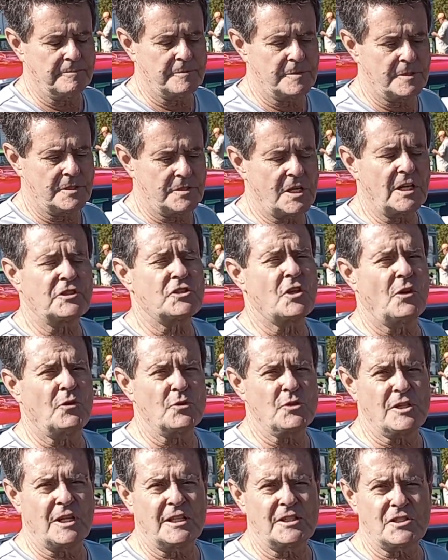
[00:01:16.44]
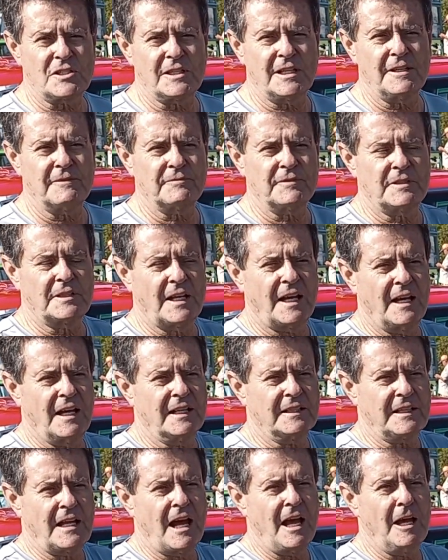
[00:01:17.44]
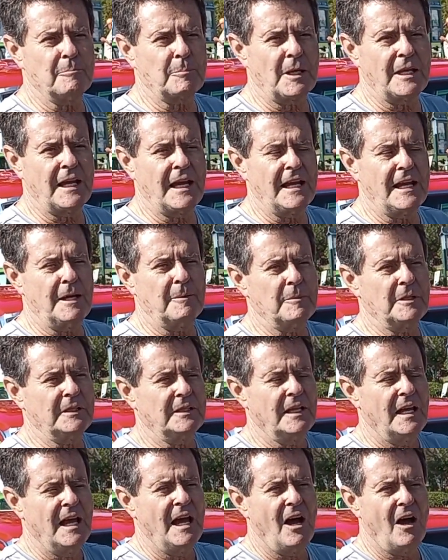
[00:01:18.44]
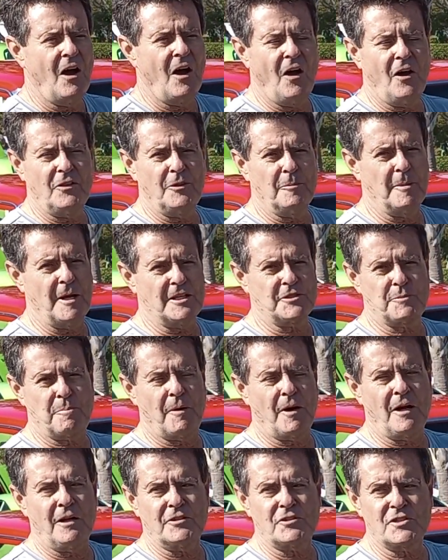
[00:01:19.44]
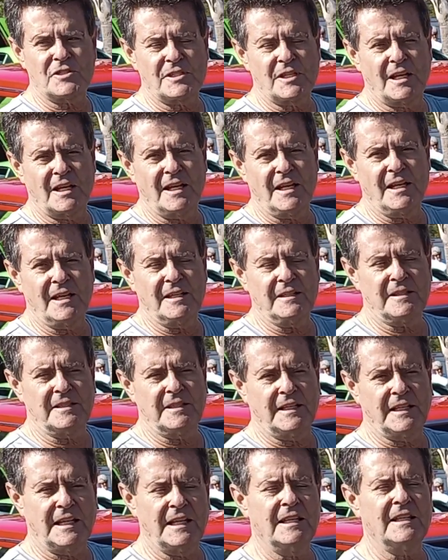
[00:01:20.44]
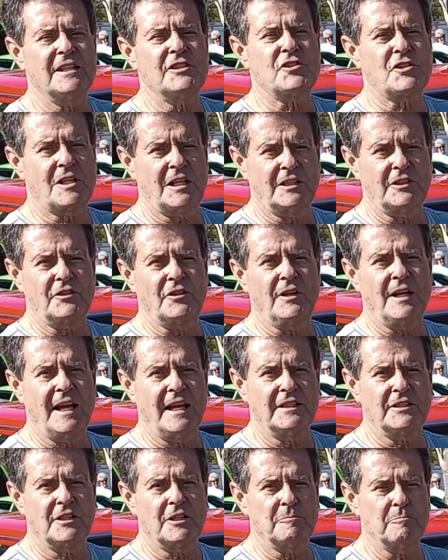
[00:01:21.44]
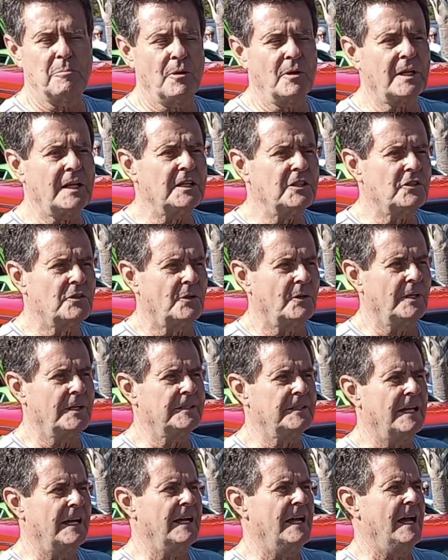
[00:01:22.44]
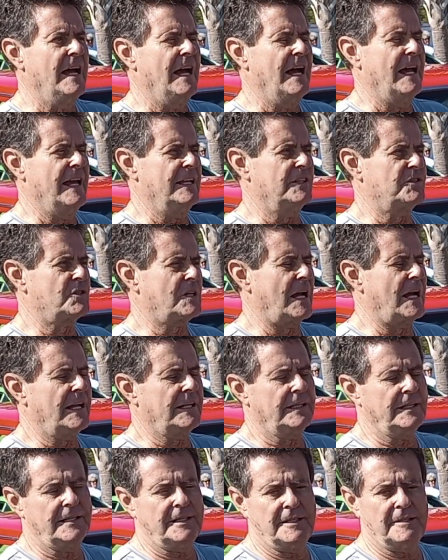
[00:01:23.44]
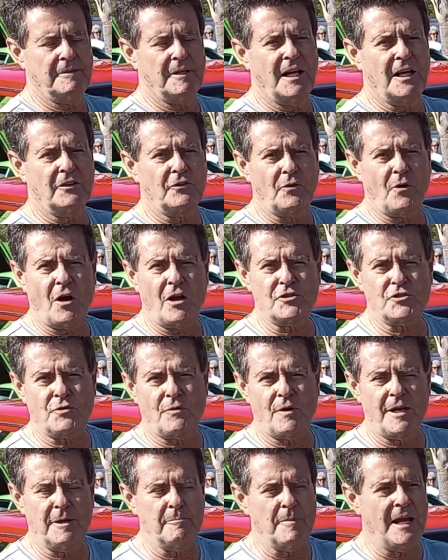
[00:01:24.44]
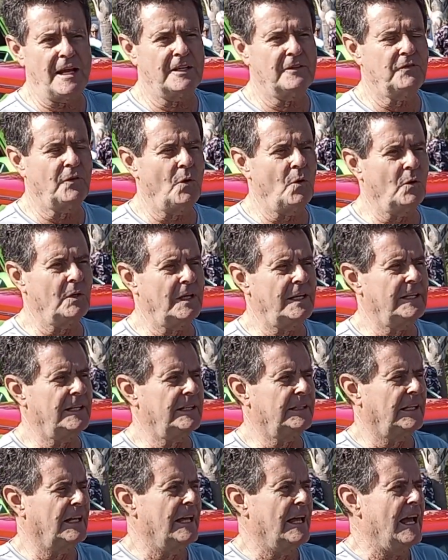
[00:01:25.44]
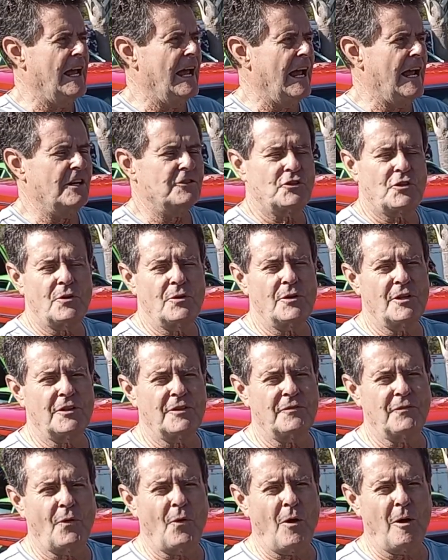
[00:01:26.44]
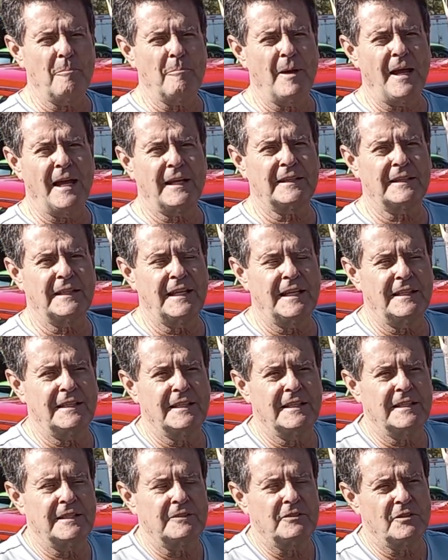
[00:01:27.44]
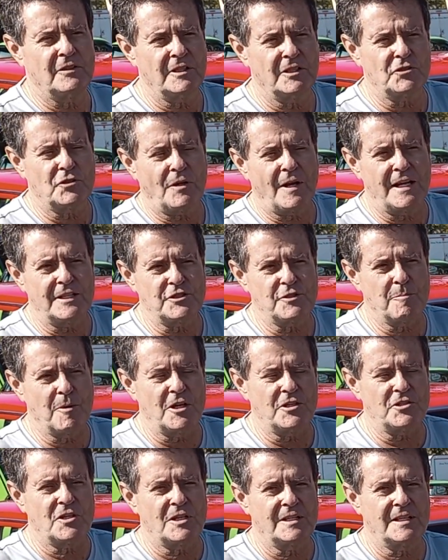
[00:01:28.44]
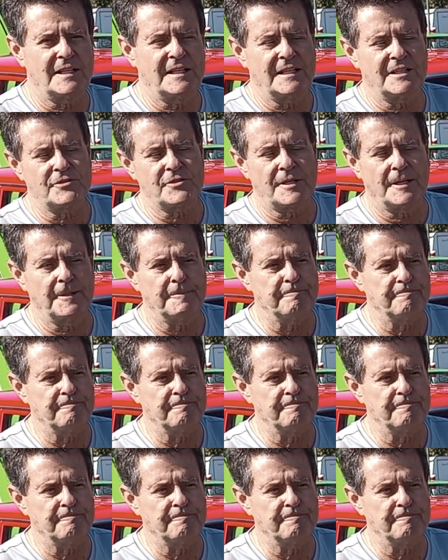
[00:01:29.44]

606 lift comp cam and all the best parts that Indy cylinder head could put into it. It's got a cross ram manifold in it, and true to the form back then, the transmission is